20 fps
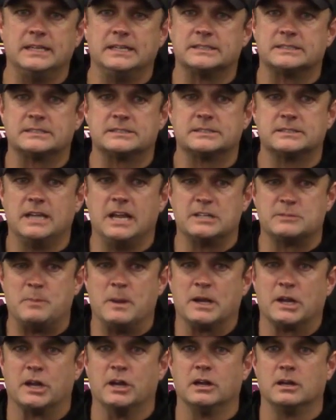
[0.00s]
it's
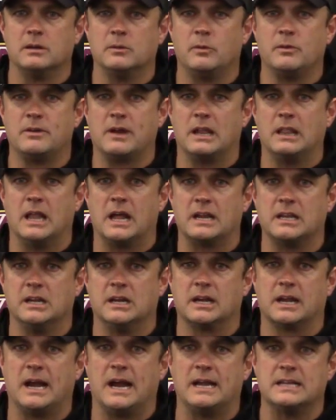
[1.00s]
been good. And we've got a lot of
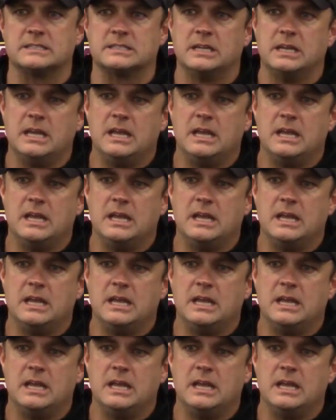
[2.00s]
young guys